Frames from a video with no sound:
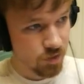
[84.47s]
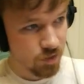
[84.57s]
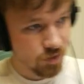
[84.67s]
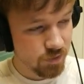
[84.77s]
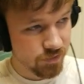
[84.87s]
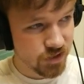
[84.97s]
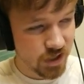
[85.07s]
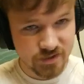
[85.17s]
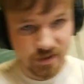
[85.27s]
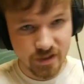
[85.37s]
with
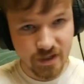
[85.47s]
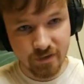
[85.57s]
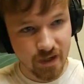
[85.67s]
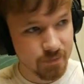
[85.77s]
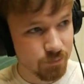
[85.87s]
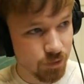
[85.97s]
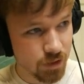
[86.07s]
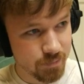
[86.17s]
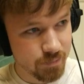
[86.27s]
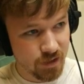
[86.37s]
just the native Game Boy
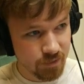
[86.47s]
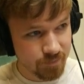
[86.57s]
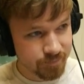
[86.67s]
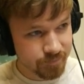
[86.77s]
Player.